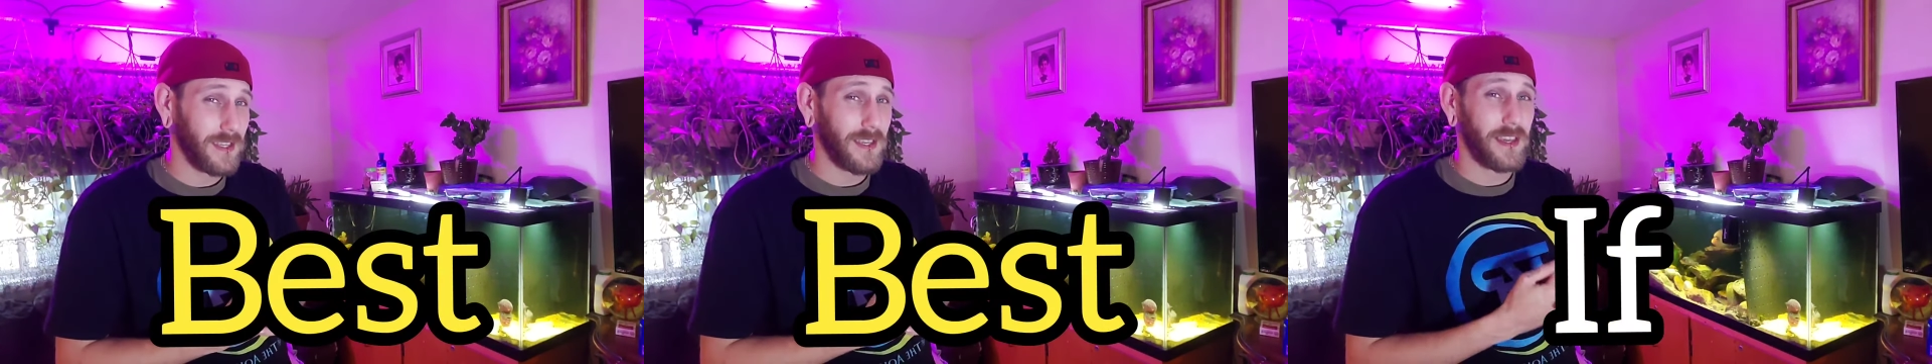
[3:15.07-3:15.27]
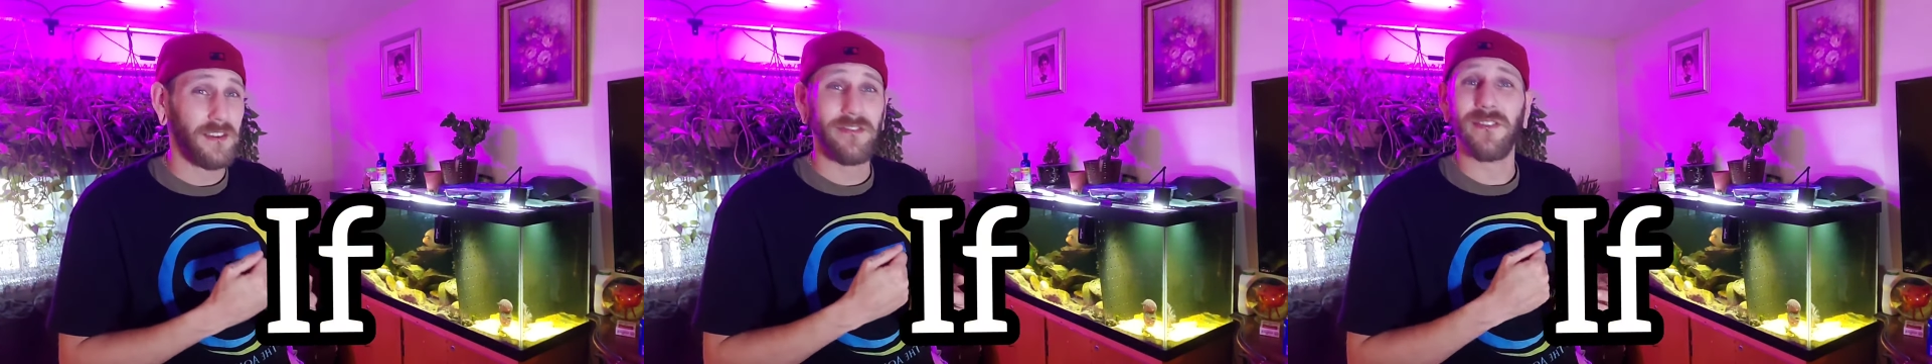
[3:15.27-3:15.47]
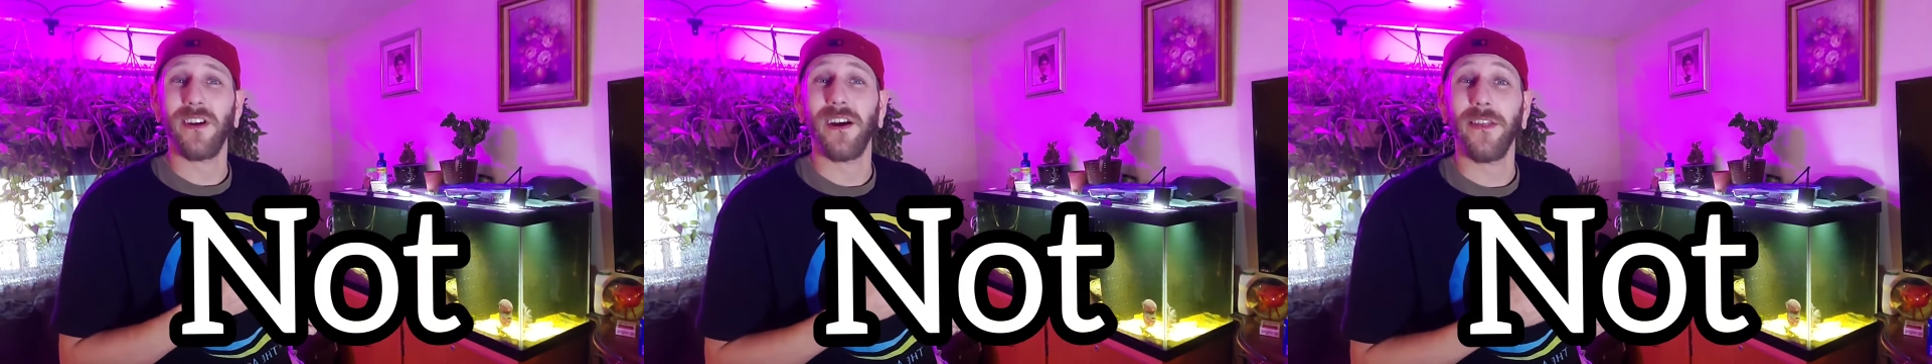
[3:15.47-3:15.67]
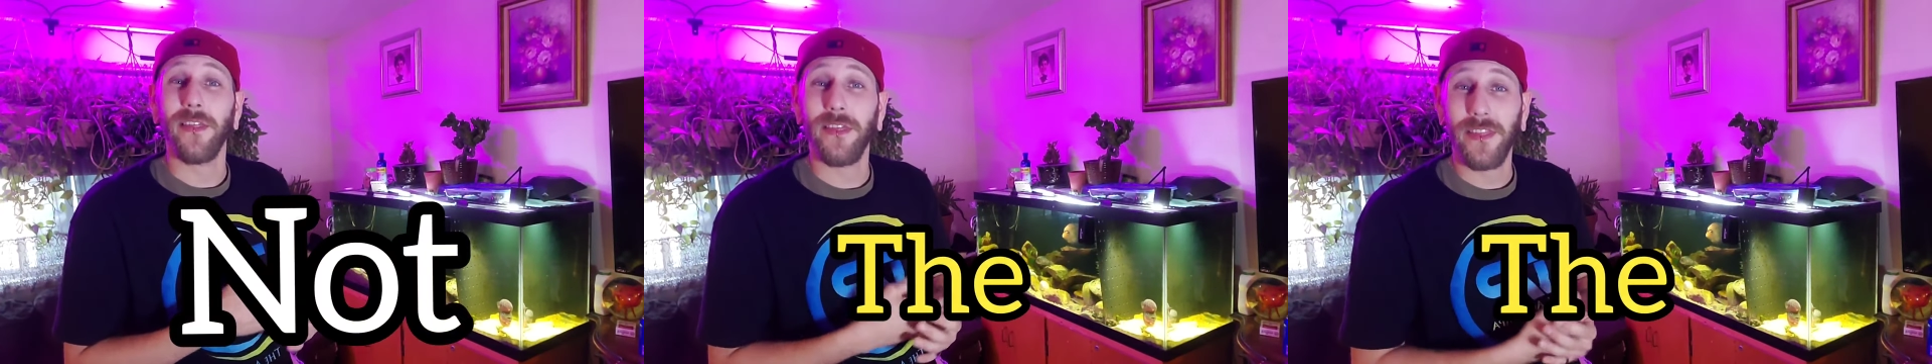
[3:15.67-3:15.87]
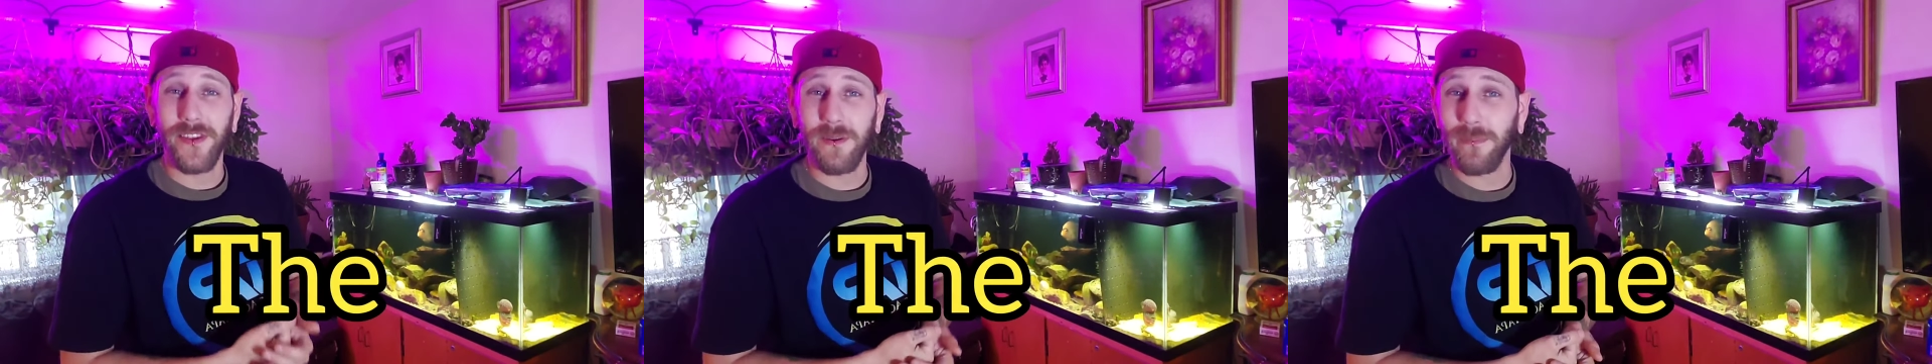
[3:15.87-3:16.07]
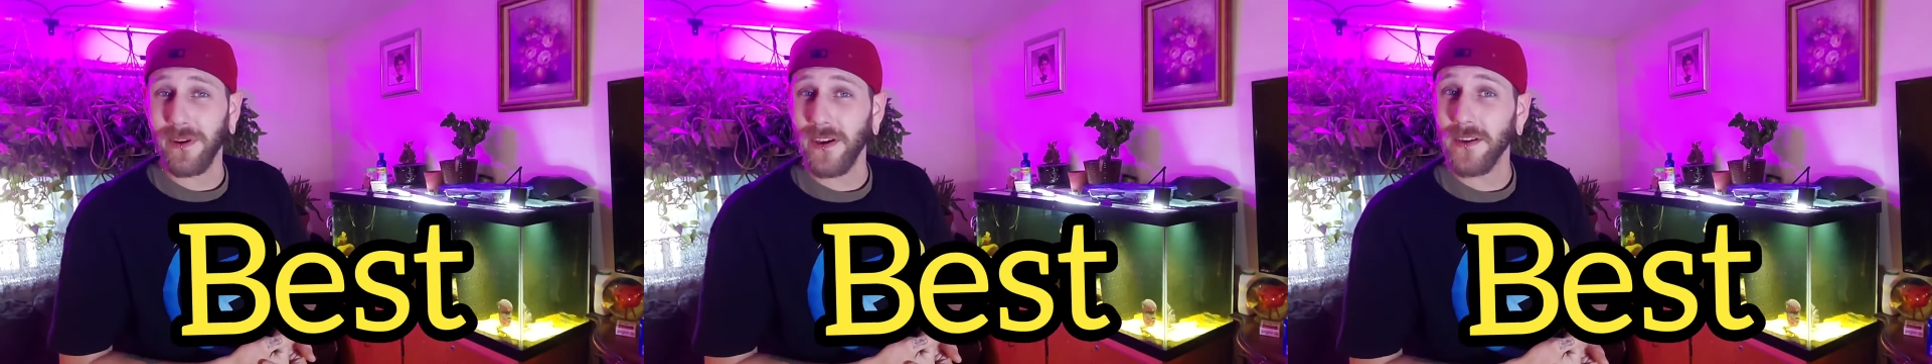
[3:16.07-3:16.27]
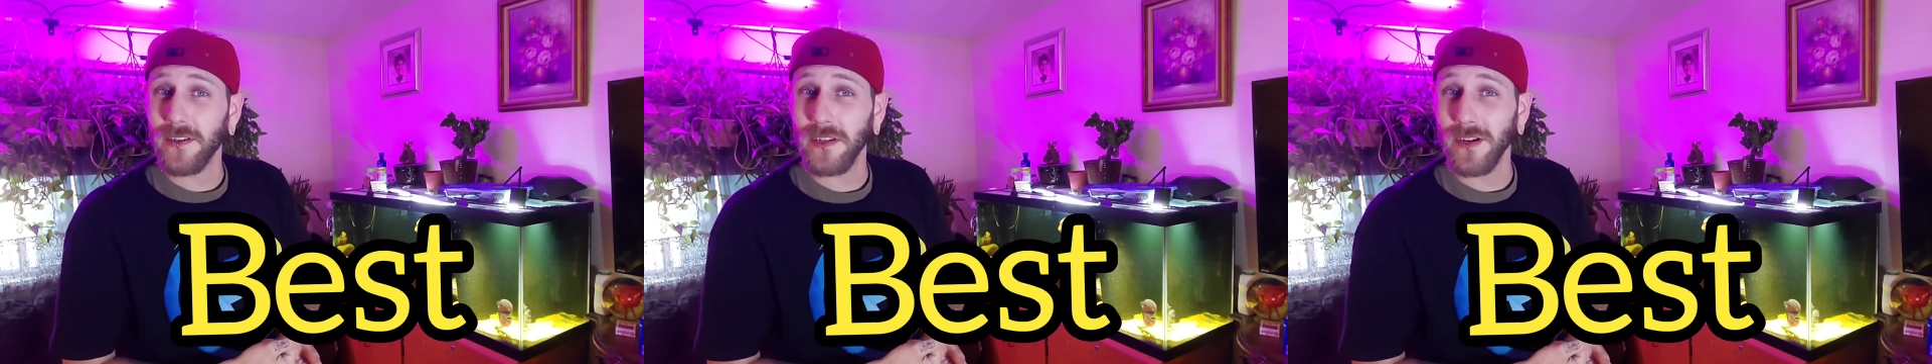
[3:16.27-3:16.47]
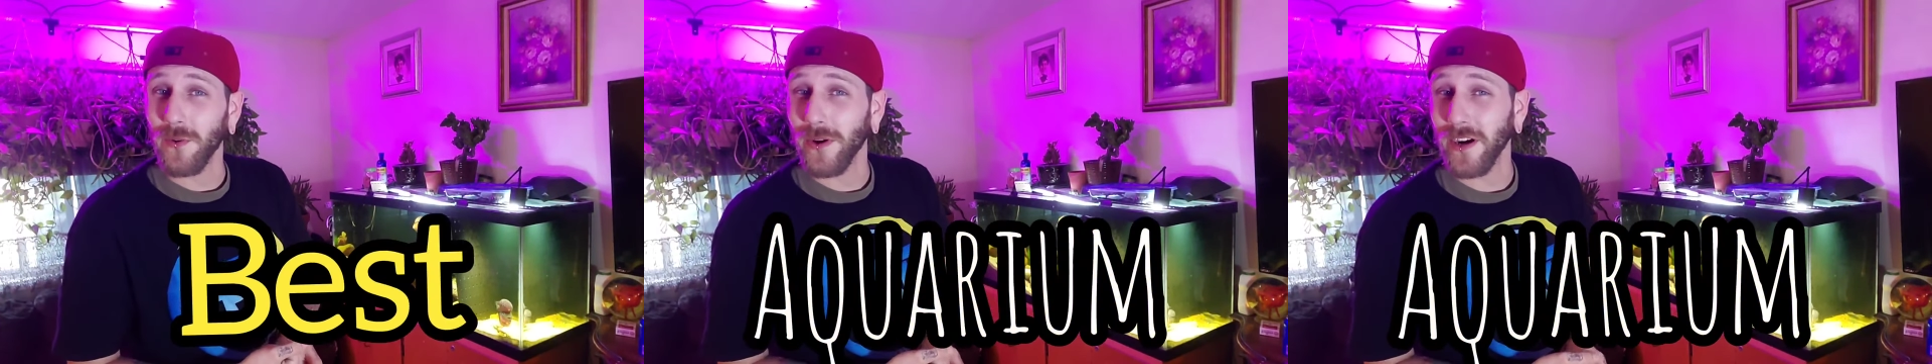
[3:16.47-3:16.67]
if not the best,
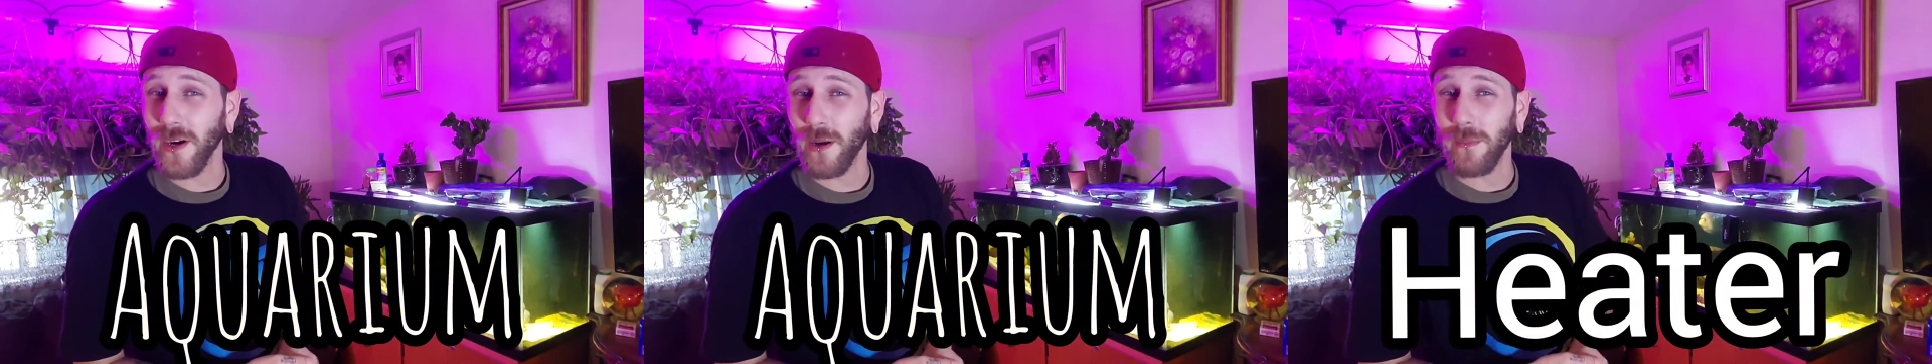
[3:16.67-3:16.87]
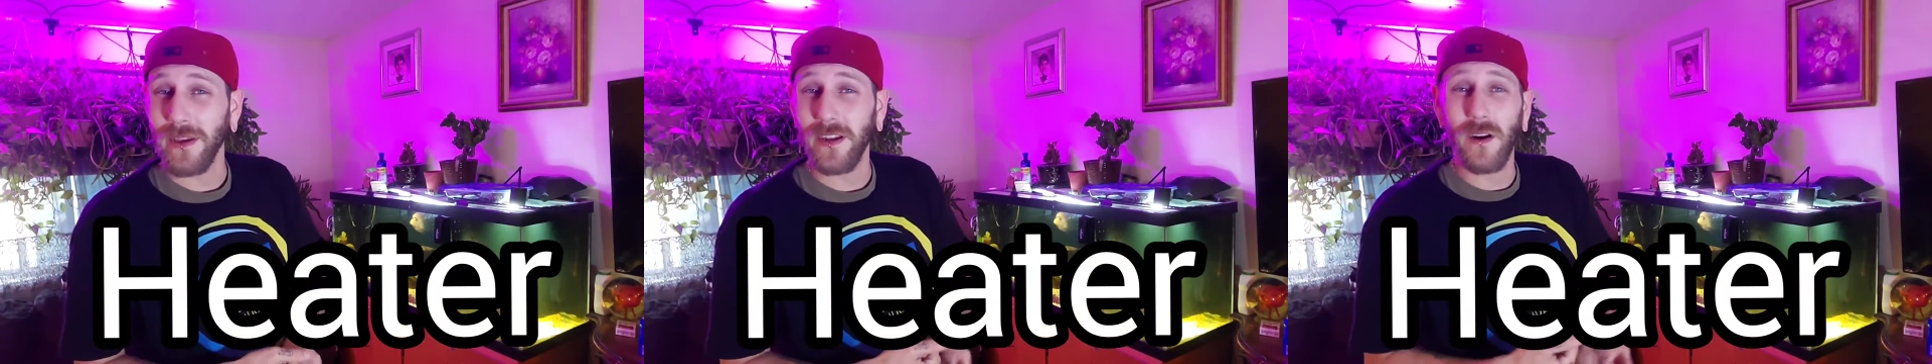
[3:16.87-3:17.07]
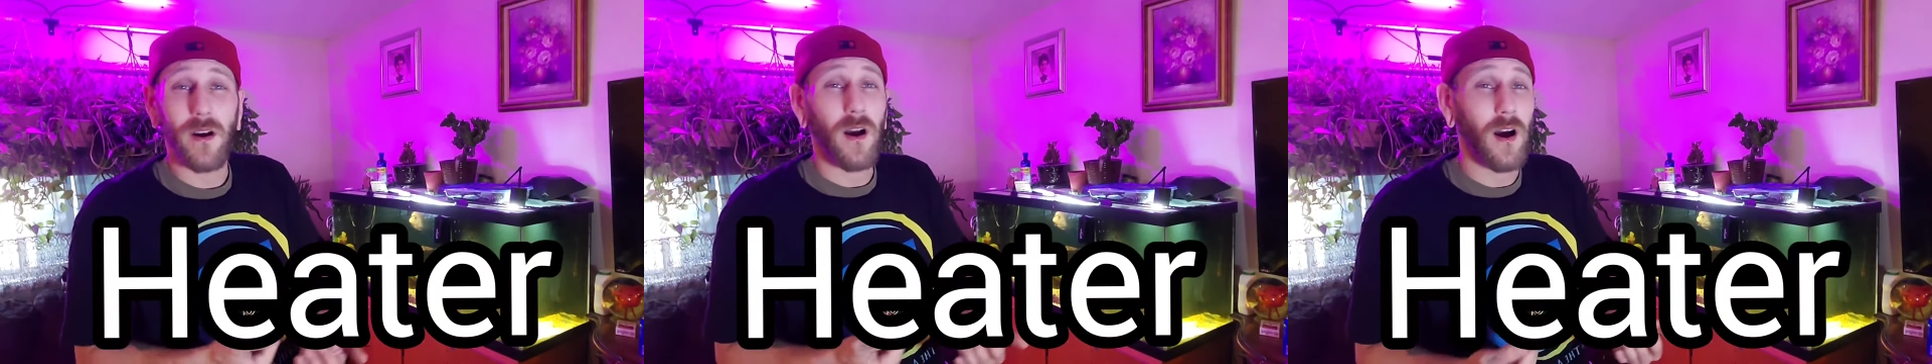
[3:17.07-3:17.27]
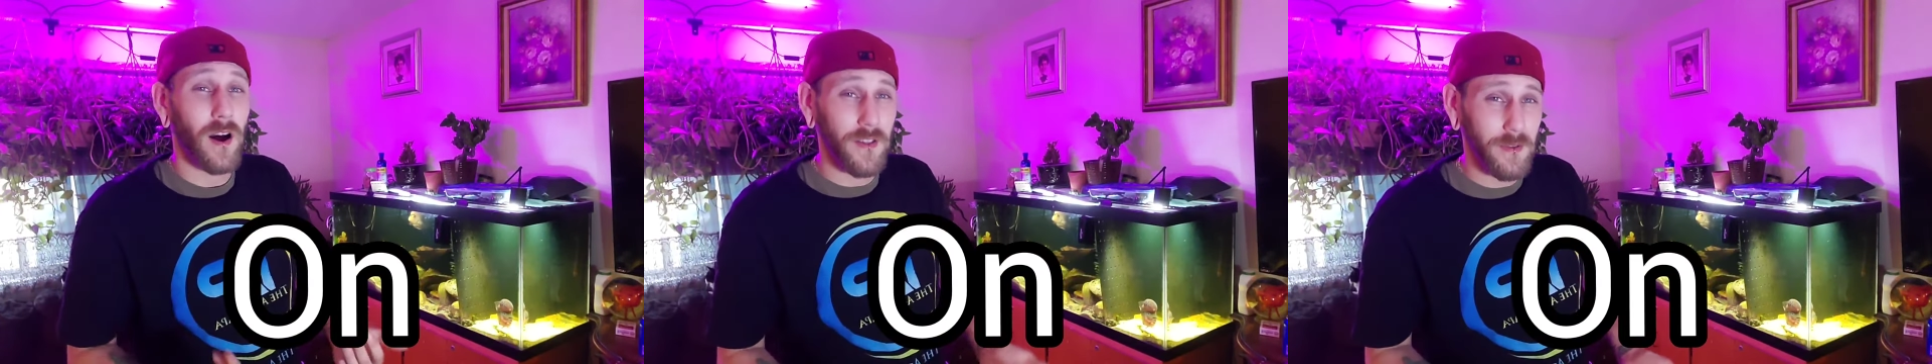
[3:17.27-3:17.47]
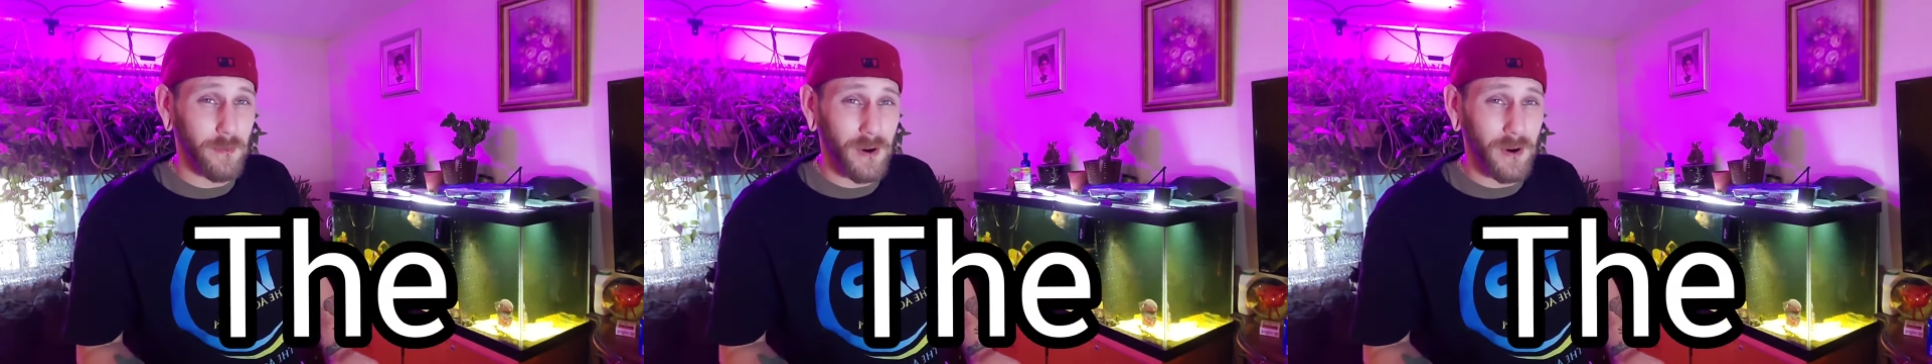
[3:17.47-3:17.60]
aquarium heater on the